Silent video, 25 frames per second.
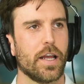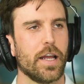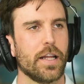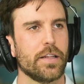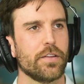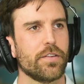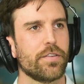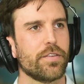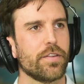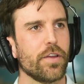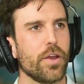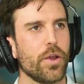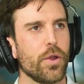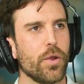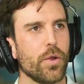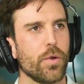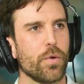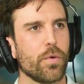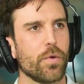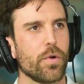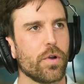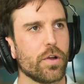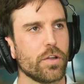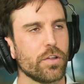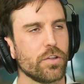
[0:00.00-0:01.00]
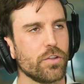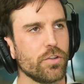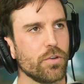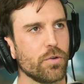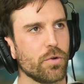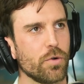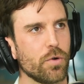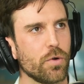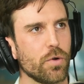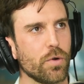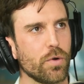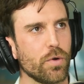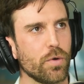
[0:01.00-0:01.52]
And so
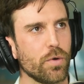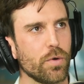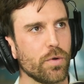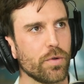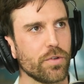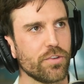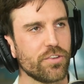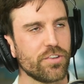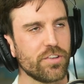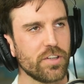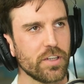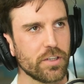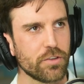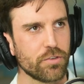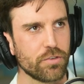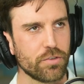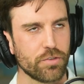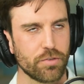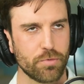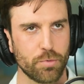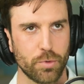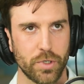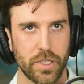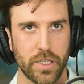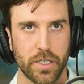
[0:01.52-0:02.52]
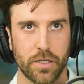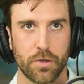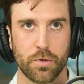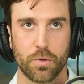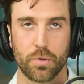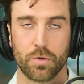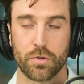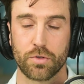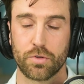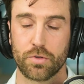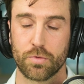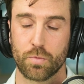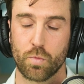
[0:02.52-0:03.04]
your 6 week
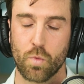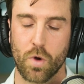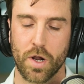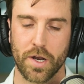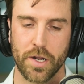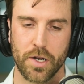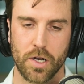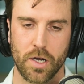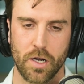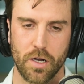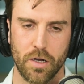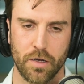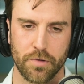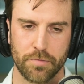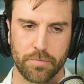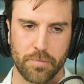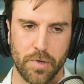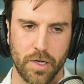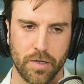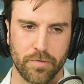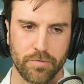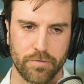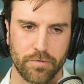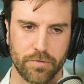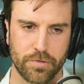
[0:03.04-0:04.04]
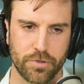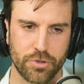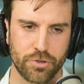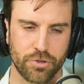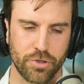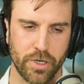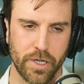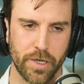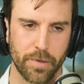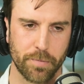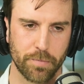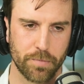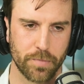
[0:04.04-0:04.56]
or 1.5 month
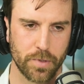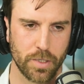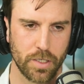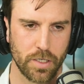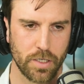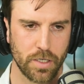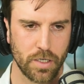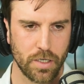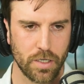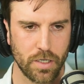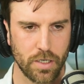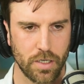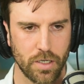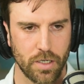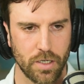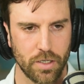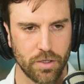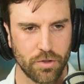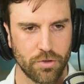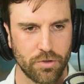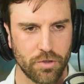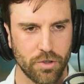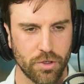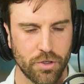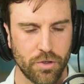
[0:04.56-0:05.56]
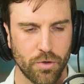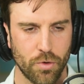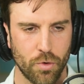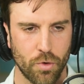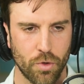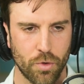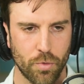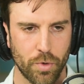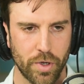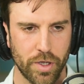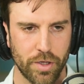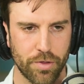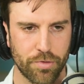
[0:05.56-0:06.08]
trip took you all
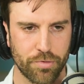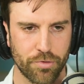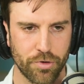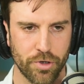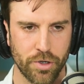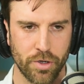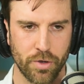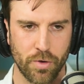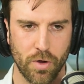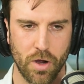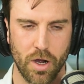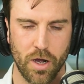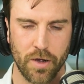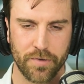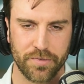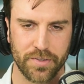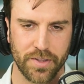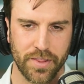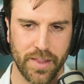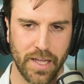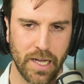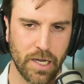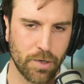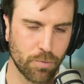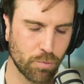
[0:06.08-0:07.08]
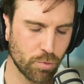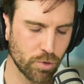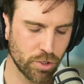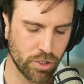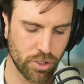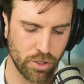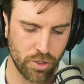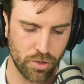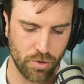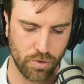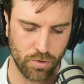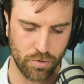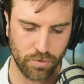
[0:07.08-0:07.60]
the way through. After that,
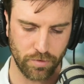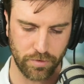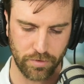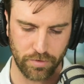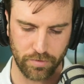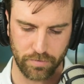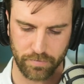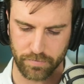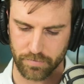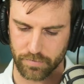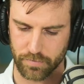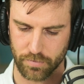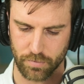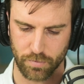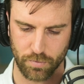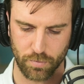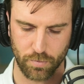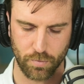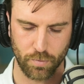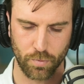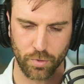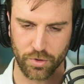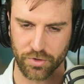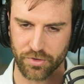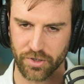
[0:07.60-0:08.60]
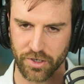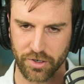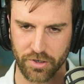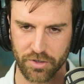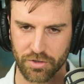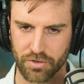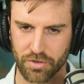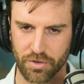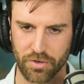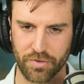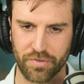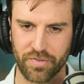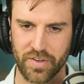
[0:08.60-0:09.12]
was there a
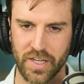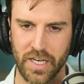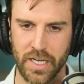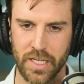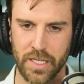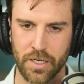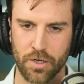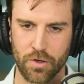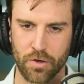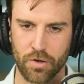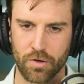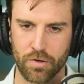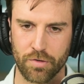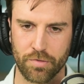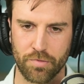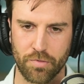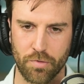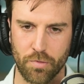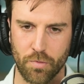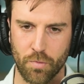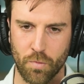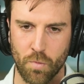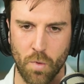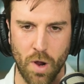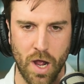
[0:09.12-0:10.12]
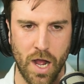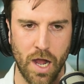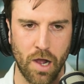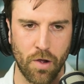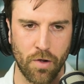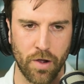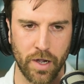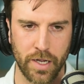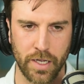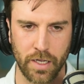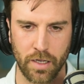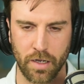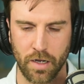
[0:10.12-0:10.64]
sort of feeling of, wow,
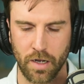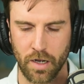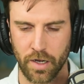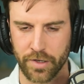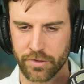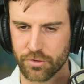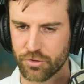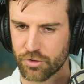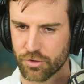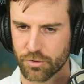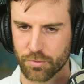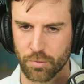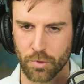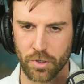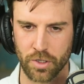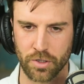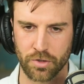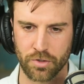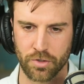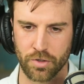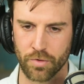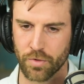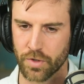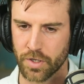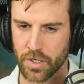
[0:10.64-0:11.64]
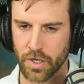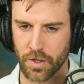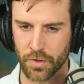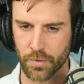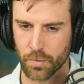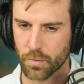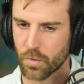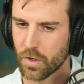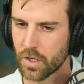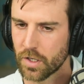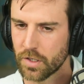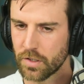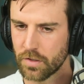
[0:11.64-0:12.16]
I just want to do another
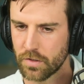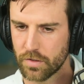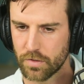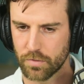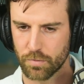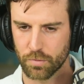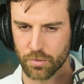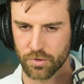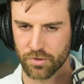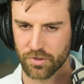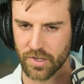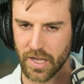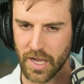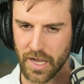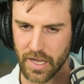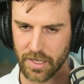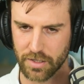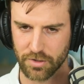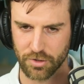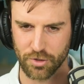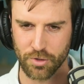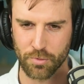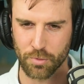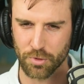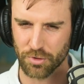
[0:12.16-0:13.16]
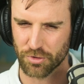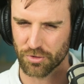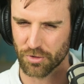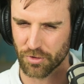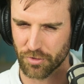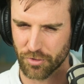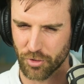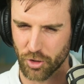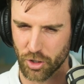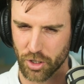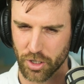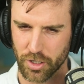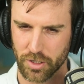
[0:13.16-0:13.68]
one? Was that, you were sort
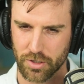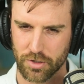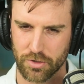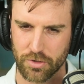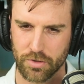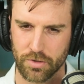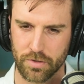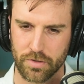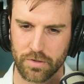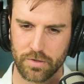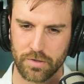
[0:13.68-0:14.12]
of hooked?